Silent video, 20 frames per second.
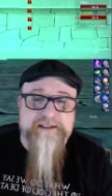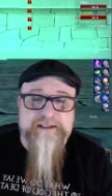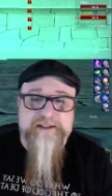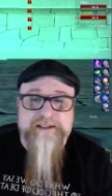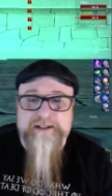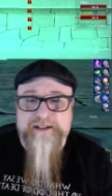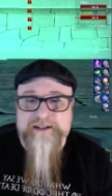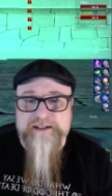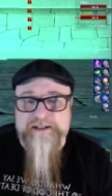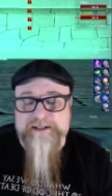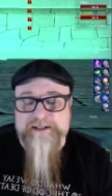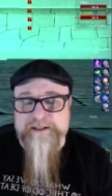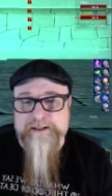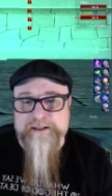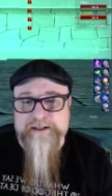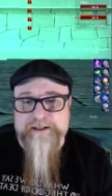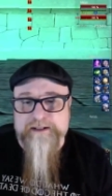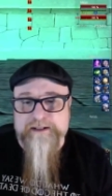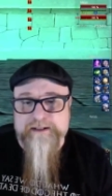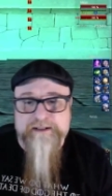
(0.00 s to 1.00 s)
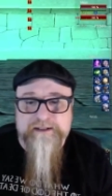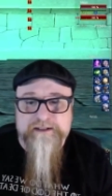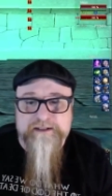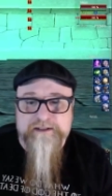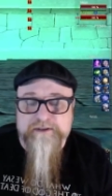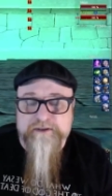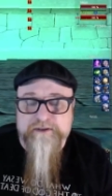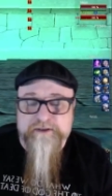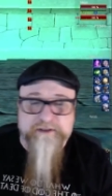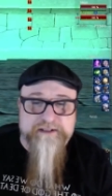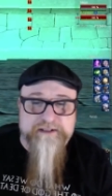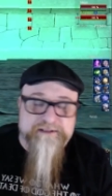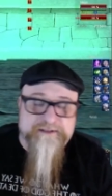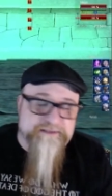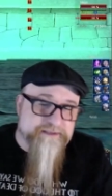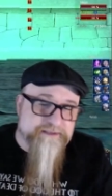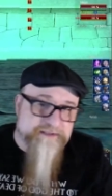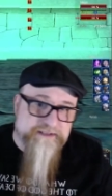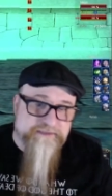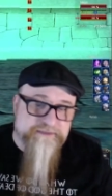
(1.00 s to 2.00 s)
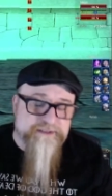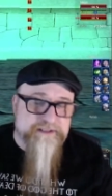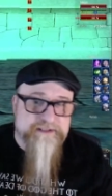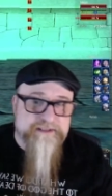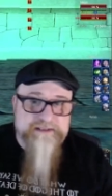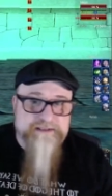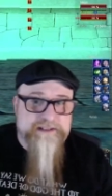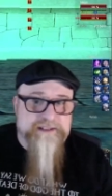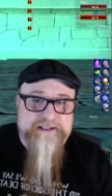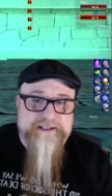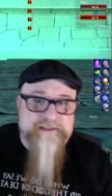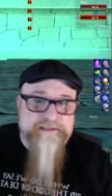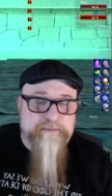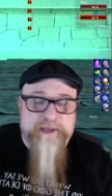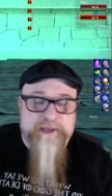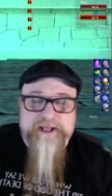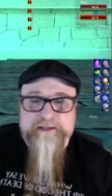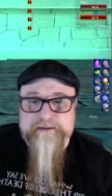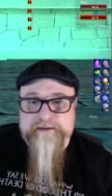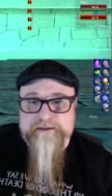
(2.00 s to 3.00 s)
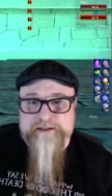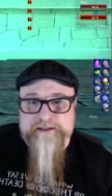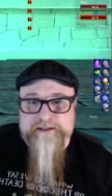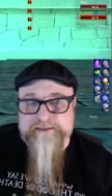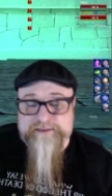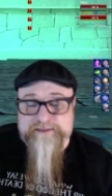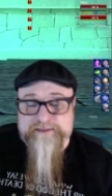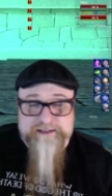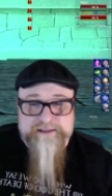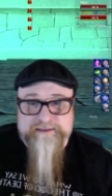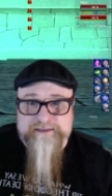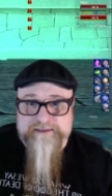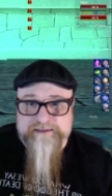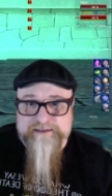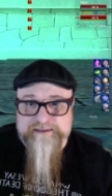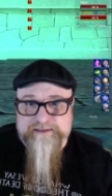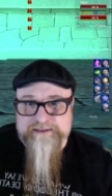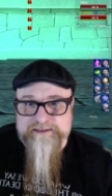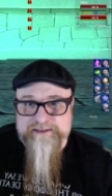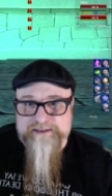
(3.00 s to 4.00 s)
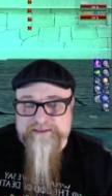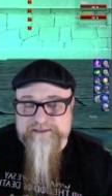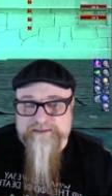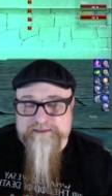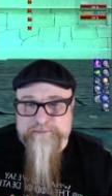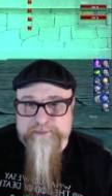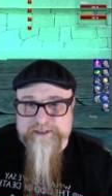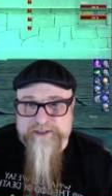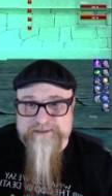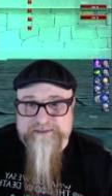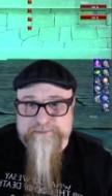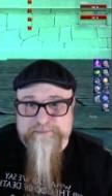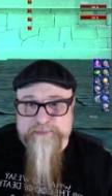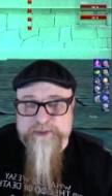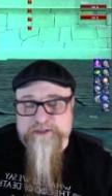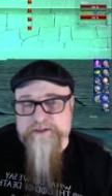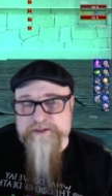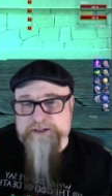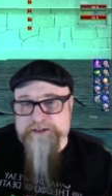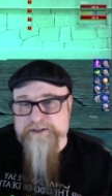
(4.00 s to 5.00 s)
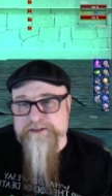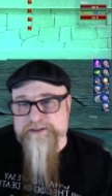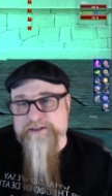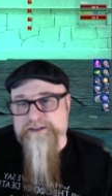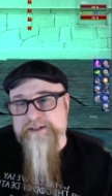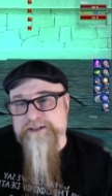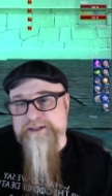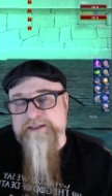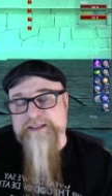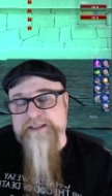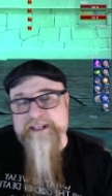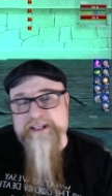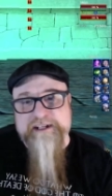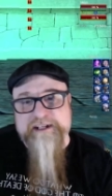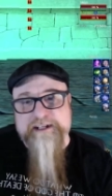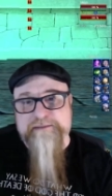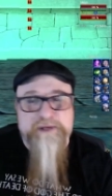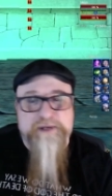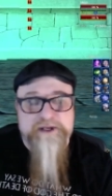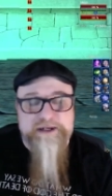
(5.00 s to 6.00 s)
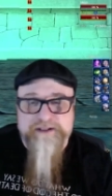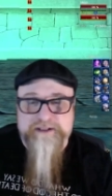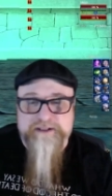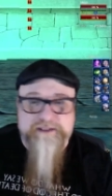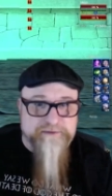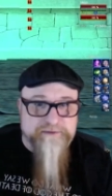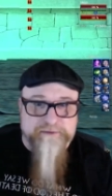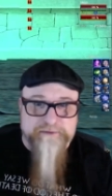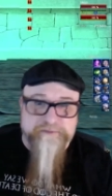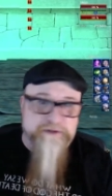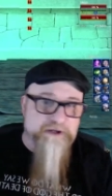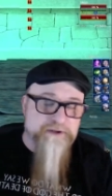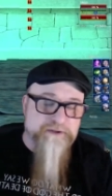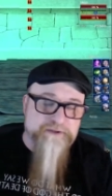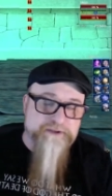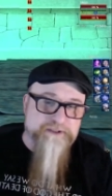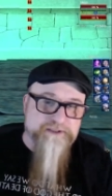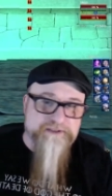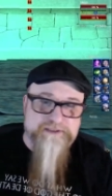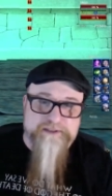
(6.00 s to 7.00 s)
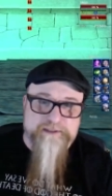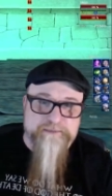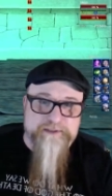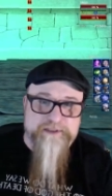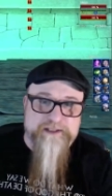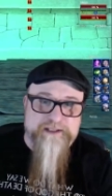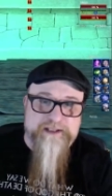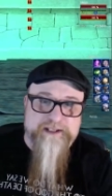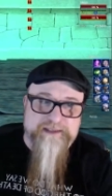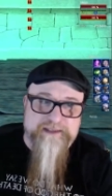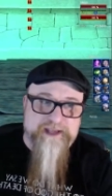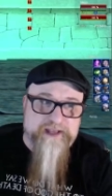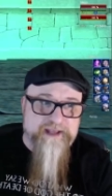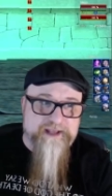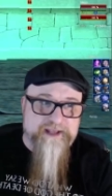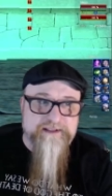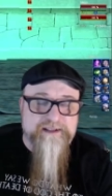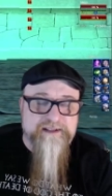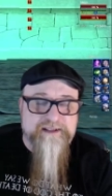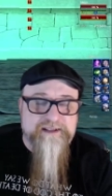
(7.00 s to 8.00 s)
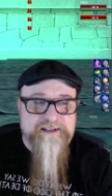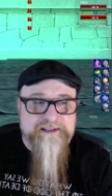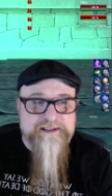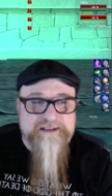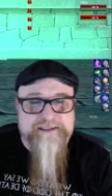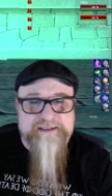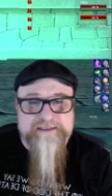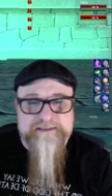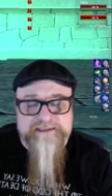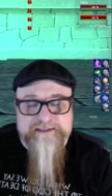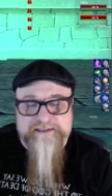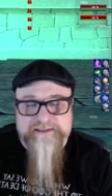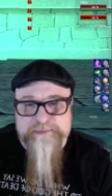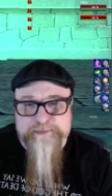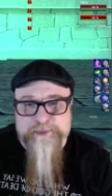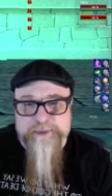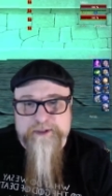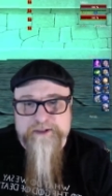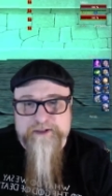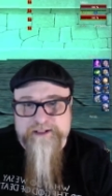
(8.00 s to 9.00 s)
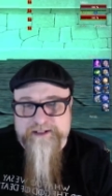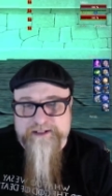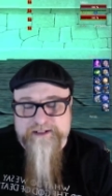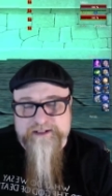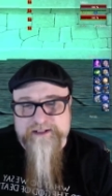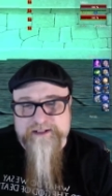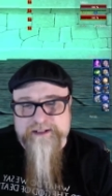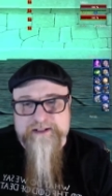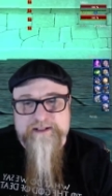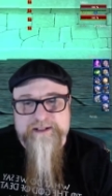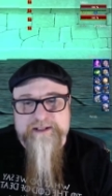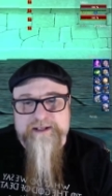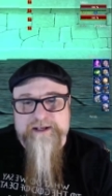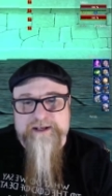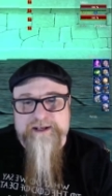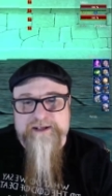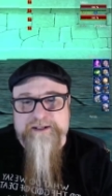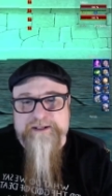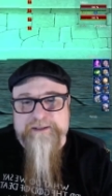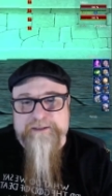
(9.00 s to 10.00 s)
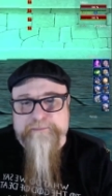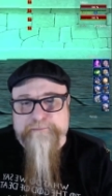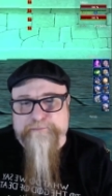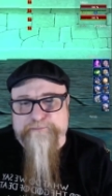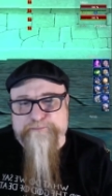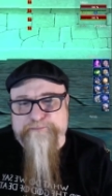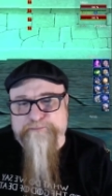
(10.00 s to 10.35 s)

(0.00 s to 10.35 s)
uh, or or even like the main assist is a is a puller, like a monk or a rogue or something like that, is is pulling. Um,